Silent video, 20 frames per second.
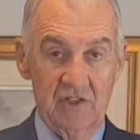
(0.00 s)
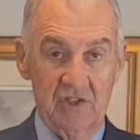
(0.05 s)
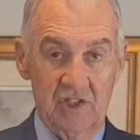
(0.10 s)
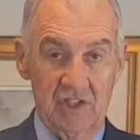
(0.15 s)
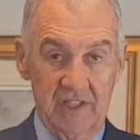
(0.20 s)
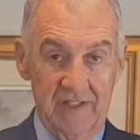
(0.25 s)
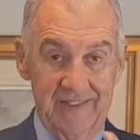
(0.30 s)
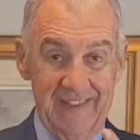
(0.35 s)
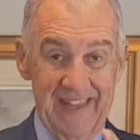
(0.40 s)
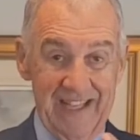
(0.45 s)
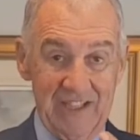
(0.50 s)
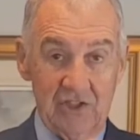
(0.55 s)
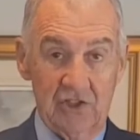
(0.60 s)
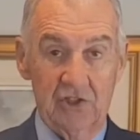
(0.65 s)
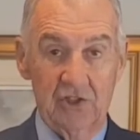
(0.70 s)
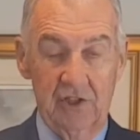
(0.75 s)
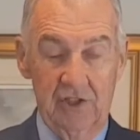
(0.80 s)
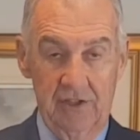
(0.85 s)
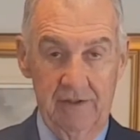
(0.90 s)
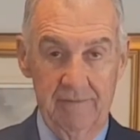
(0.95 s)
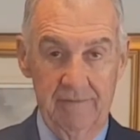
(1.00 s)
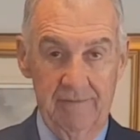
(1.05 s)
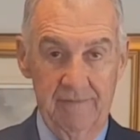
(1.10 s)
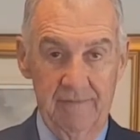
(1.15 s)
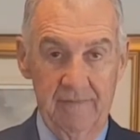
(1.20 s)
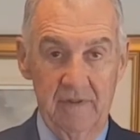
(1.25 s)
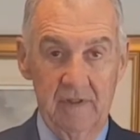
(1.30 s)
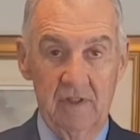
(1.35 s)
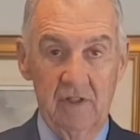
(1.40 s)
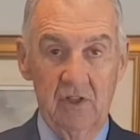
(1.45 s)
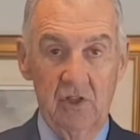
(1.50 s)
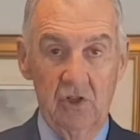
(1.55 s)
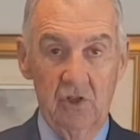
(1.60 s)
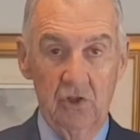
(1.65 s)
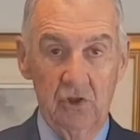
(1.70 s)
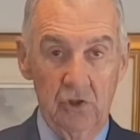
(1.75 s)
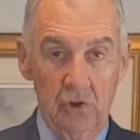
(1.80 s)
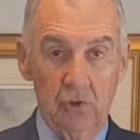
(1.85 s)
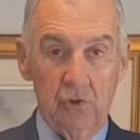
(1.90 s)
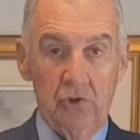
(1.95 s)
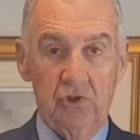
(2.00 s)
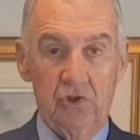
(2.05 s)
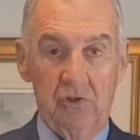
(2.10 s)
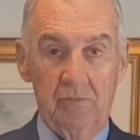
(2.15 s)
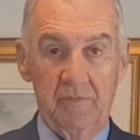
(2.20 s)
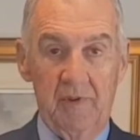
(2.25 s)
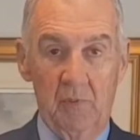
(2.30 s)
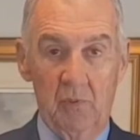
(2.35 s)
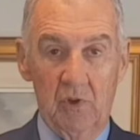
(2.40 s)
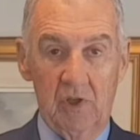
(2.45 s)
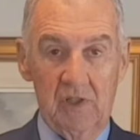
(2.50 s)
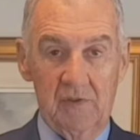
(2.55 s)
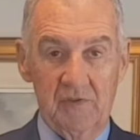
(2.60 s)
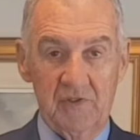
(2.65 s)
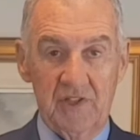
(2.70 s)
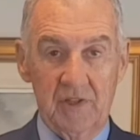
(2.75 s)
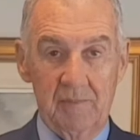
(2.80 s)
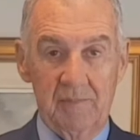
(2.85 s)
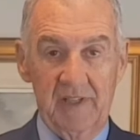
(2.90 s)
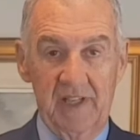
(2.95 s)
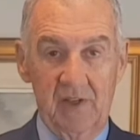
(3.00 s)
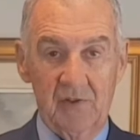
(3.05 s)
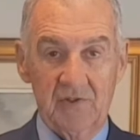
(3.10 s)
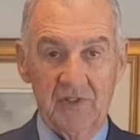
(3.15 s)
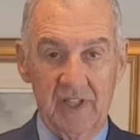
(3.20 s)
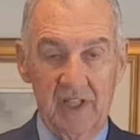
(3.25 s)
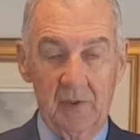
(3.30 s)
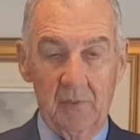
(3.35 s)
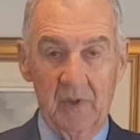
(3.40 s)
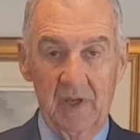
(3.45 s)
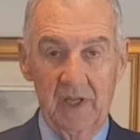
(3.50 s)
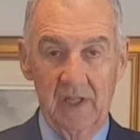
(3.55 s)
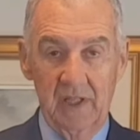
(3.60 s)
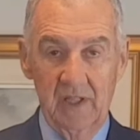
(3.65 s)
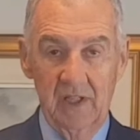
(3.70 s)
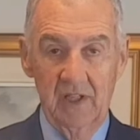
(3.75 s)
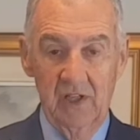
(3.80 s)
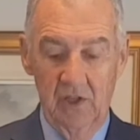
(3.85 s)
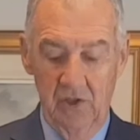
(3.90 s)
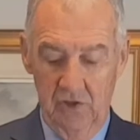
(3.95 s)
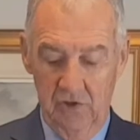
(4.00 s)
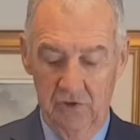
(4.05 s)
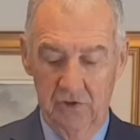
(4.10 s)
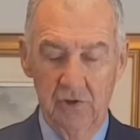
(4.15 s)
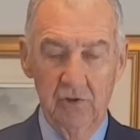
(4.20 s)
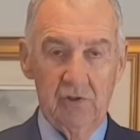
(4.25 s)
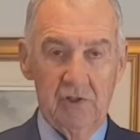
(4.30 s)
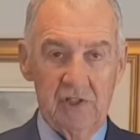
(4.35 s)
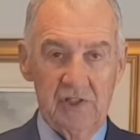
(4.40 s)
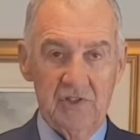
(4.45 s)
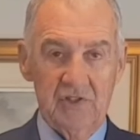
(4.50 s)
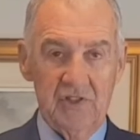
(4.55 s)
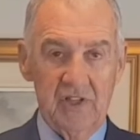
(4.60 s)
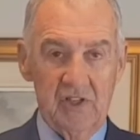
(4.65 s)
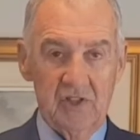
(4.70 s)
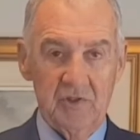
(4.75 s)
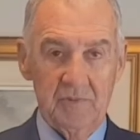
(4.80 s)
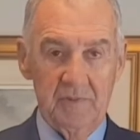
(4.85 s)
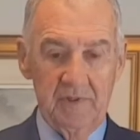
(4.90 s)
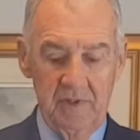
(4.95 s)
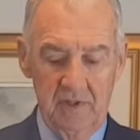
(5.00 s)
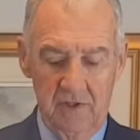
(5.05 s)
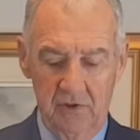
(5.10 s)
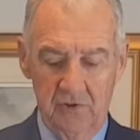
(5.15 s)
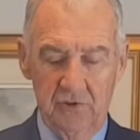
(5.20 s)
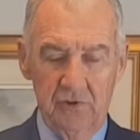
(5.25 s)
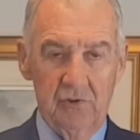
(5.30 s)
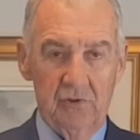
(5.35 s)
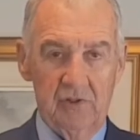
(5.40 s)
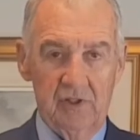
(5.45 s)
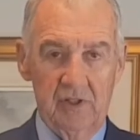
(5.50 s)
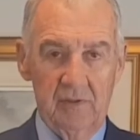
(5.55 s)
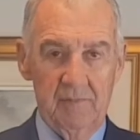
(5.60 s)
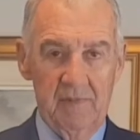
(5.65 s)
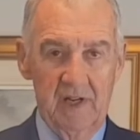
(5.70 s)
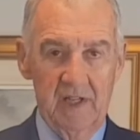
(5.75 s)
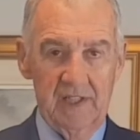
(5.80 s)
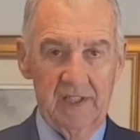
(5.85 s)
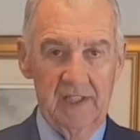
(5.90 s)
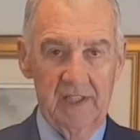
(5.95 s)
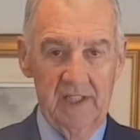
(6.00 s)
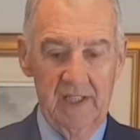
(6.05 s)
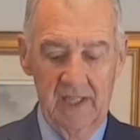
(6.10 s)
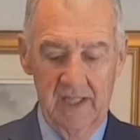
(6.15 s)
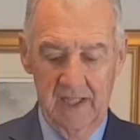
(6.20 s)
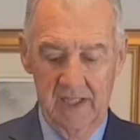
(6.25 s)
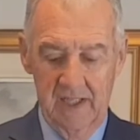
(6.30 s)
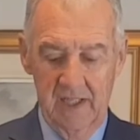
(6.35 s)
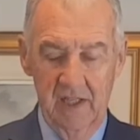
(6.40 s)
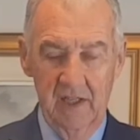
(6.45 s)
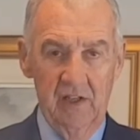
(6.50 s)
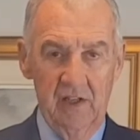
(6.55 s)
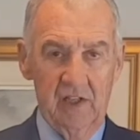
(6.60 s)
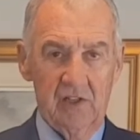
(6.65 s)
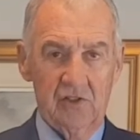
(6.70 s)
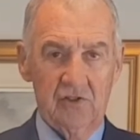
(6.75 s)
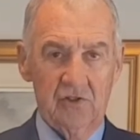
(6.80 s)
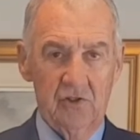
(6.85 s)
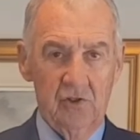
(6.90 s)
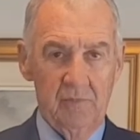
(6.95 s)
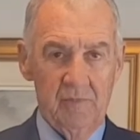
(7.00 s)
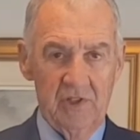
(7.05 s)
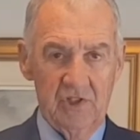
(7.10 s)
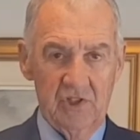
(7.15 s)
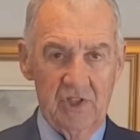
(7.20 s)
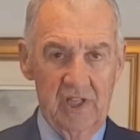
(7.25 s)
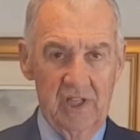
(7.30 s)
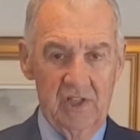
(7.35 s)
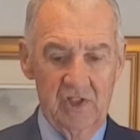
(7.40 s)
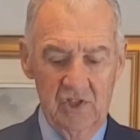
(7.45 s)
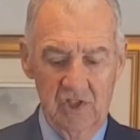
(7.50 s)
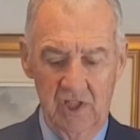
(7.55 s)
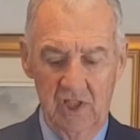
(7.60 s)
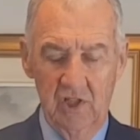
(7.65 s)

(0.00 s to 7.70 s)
She said, that's good. You shouldn't be working for somebody else anyway. You're too good a salesman, you're too good a marketing guy, you got too much energy,